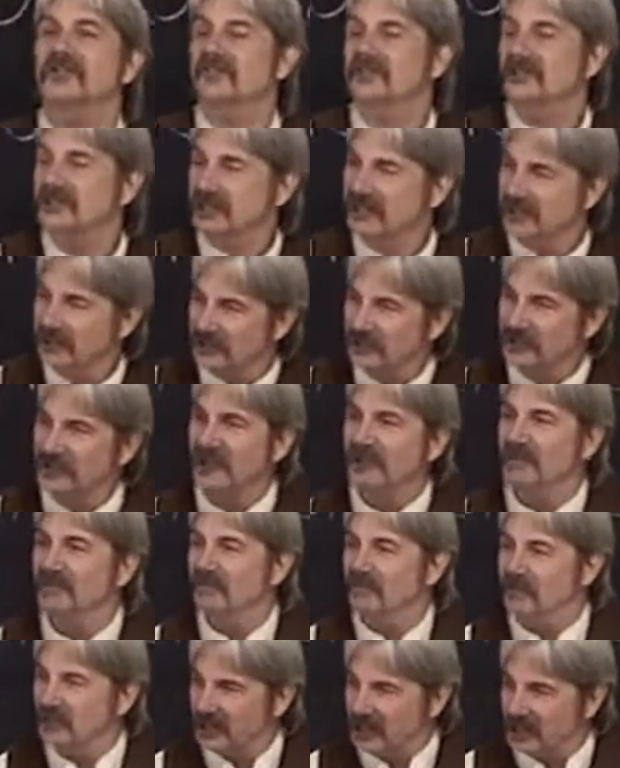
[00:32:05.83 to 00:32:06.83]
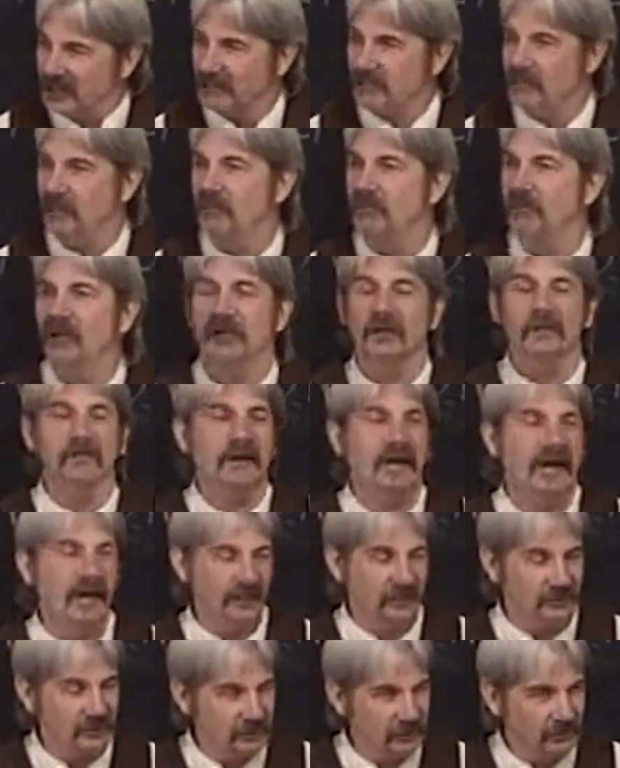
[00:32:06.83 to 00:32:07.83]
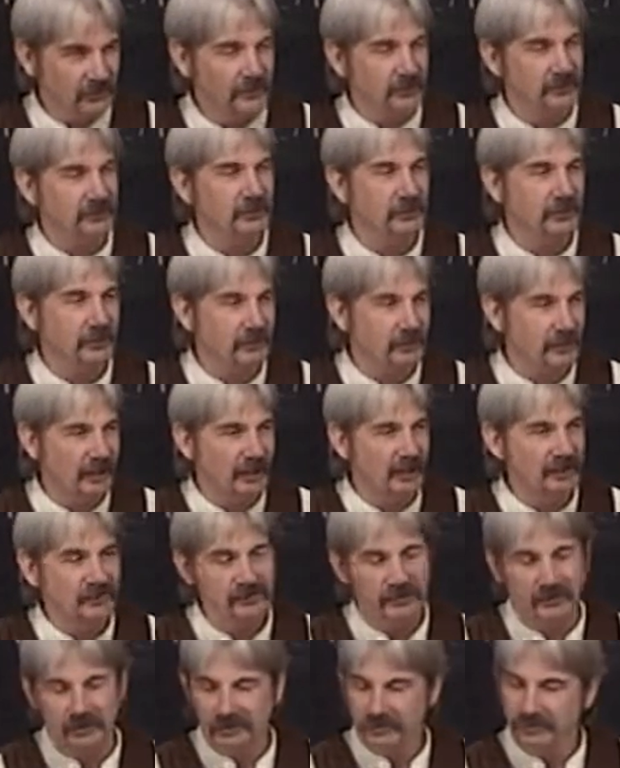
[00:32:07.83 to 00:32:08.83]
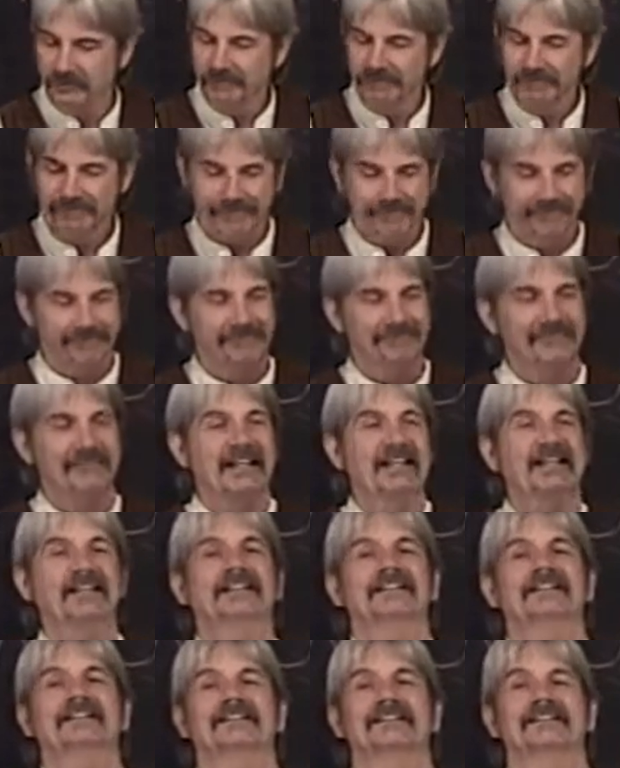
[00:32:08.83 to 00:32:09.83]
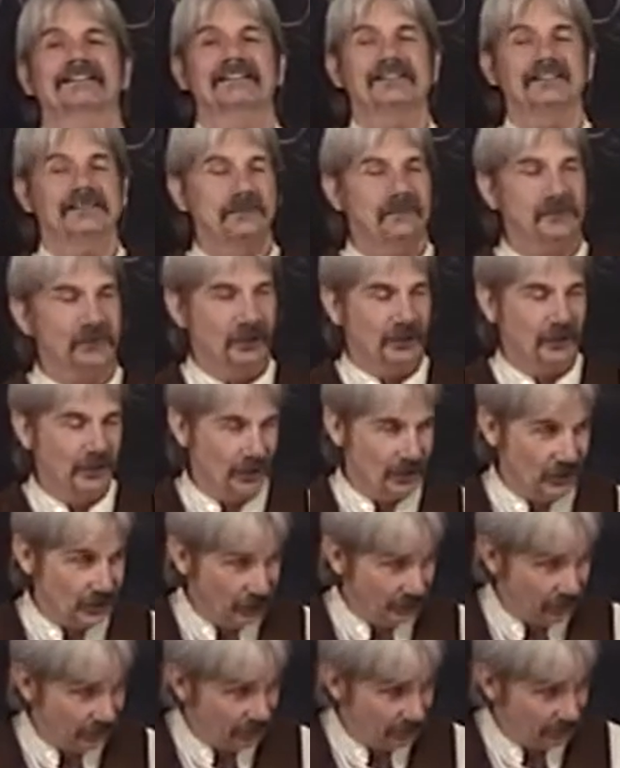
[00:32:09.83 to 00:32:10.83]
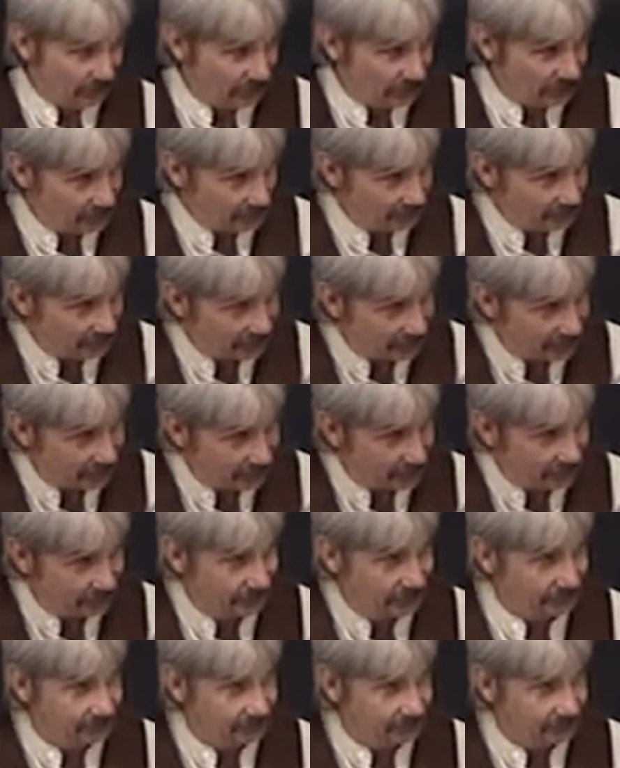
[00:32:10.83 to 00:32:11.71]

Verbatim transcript: there's still something redeemable about you and good about you, you are on the road to